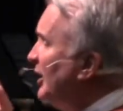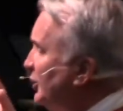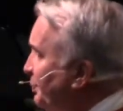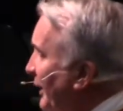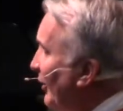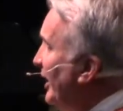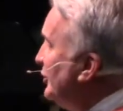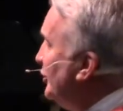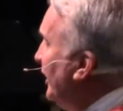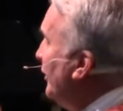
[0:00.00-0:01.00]

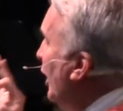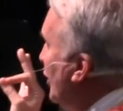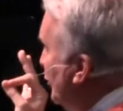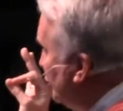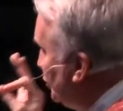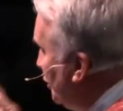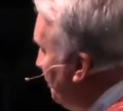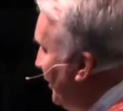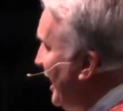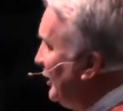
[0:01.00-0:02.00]
experiencing the
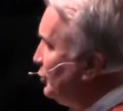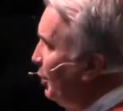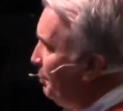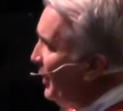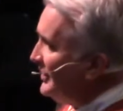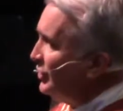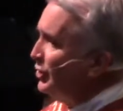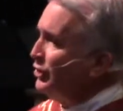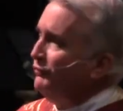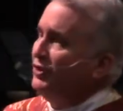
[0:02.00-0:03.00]
supernatural
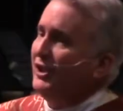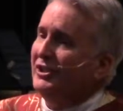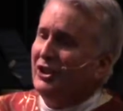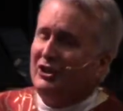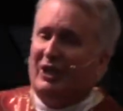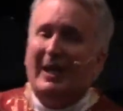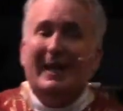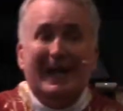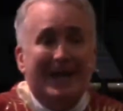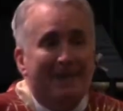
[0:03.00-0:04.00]
presence of Jesus
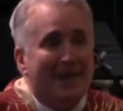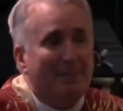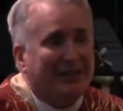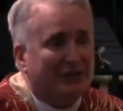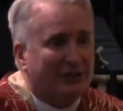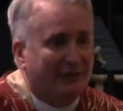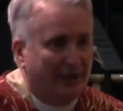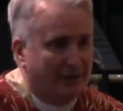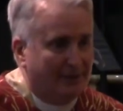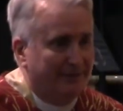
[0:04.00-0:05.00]
in the midst of
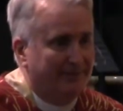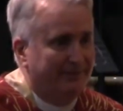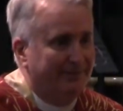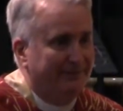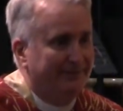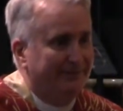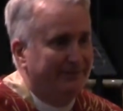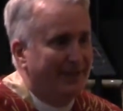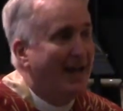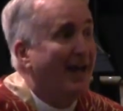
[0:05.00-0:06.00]
it.
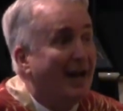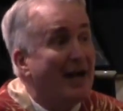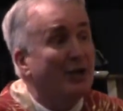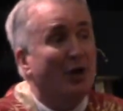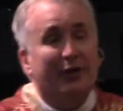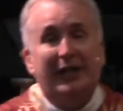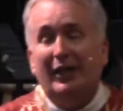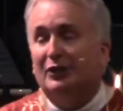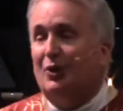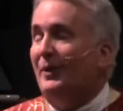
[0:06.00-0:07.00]
And I know that
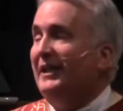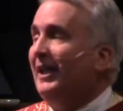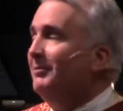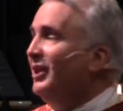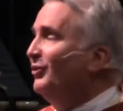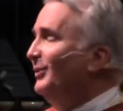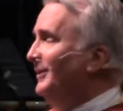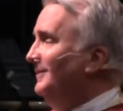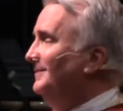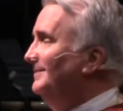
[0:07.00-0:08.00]
He's going to get me
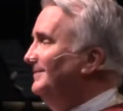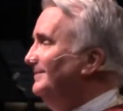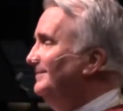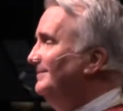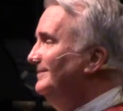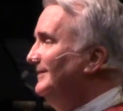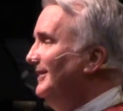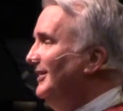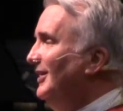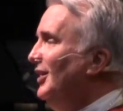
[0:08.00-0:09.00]
through
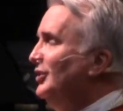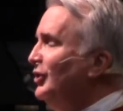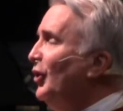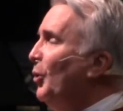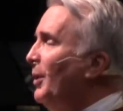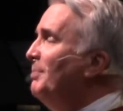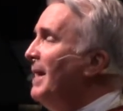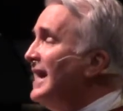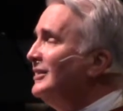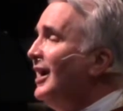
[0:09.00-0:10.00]
so that when
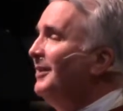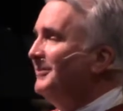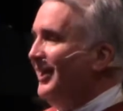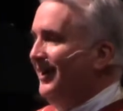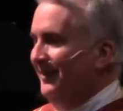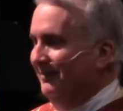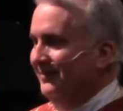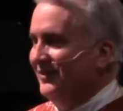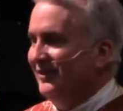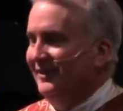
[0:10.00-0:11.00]
my time
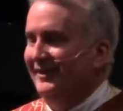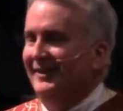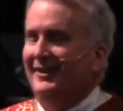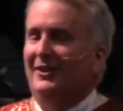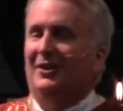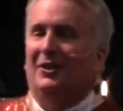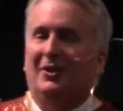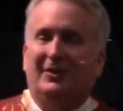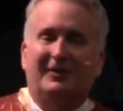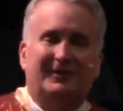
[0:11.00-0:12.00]
comes,
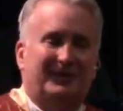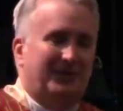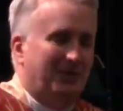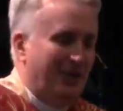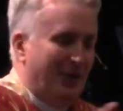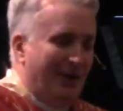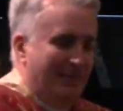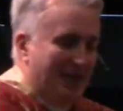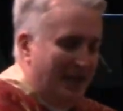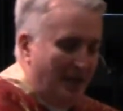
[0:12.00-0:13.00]
whether
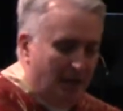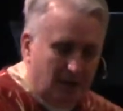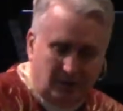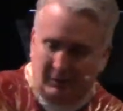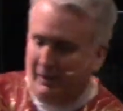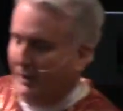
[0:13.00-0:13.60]
I'm here